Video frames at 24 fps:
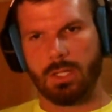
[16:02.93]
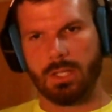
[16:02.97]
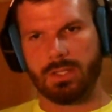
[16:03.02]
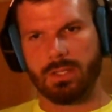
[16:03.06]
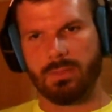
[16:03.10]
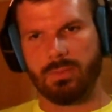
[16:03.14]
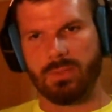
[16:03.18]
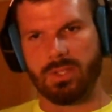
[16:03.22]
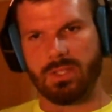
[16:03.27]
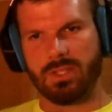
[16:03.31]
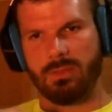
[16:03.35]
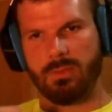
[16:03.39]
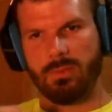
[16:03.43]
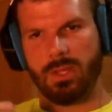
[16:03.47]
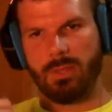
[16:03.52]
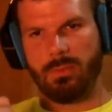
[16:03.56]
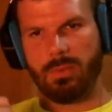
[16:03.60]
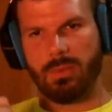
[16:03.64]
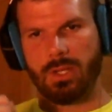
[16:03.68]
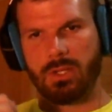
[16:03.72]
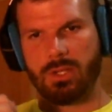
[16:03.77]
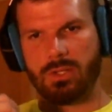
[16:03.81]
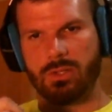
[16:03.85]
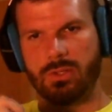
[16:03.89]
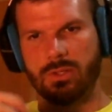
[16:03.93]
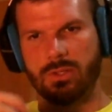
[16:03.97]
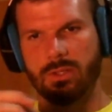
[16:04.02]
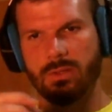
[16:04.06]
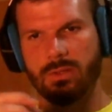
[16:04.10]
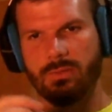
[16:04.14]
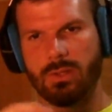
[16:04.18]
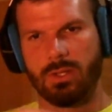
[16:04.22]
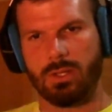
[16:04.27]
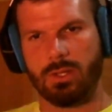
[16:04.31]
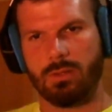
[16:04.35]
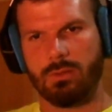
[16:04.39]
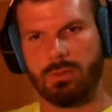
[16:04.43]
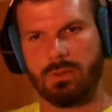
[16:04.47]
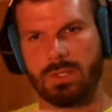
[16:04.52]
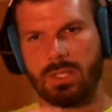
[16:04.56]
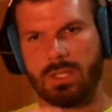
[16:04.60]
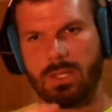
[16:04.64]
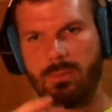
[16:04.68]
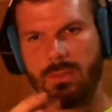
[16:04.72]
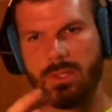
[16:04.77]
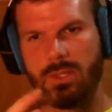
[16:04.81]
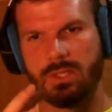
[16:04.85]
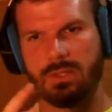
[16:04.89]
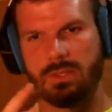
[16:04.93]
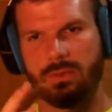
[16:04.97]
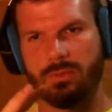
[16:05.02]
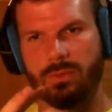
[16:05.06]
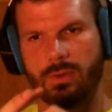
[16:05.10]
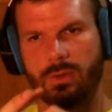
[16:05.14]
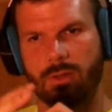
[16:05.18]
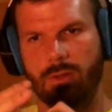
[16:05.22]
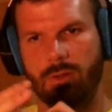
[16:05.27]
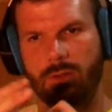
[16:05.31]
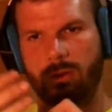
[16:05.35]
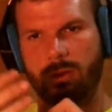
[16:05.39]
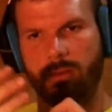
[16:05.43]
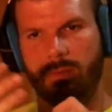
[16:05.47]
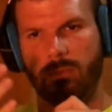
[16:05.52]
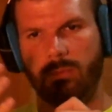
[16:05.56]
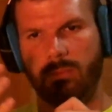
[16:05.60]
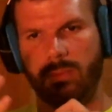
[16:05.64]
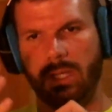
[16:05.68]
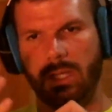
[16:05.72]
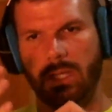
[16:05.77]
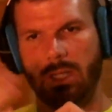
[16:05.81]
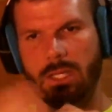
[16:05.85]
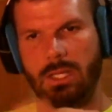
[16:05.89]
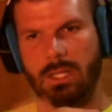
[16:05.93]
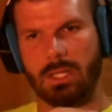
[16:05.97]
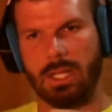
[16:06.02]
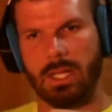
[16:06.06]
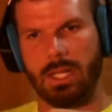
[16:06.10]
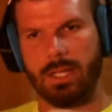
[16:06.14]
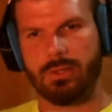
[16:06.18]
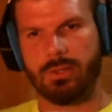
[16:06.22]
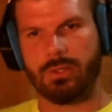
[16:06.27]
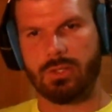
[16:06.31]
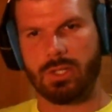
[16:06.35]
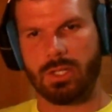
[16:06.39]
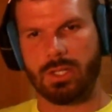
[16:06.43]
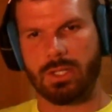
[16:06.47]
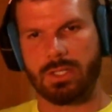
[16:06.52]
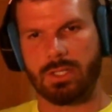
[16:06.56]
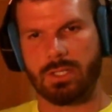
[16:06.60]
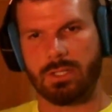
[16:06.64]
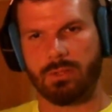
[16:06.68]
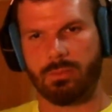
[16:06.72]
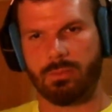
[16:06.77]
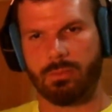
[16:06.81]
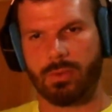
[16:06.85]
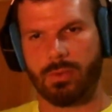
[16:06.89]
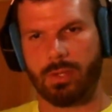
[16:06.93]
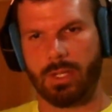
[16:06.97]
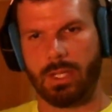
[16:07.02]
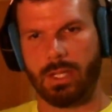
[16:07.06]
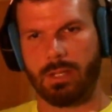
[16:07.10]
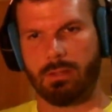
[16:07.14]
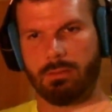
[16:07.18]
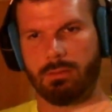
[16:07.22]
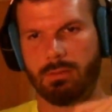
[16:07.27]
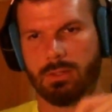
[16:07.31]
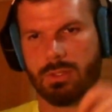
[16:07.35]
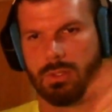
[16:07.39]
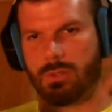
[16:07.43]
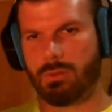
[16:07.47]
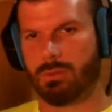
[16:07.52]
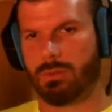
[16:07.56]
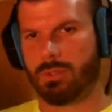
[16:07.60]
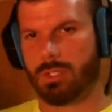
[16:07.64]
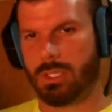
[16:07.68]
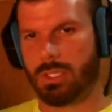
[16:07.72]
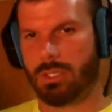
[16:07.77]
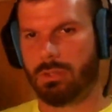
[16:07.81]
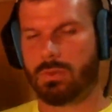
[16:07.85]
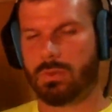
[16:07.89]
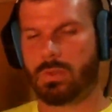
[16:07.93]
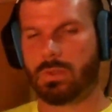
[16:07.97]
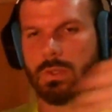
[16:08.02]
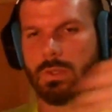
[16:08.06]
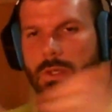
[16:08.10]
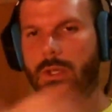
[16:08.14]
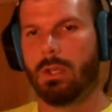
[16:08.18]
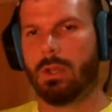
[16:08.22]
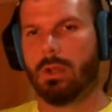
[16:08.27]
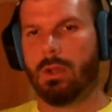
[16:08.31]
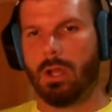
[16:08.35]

Someone sent me the pictures of the notes I missed from in class. Should I still print out the Schoology notes?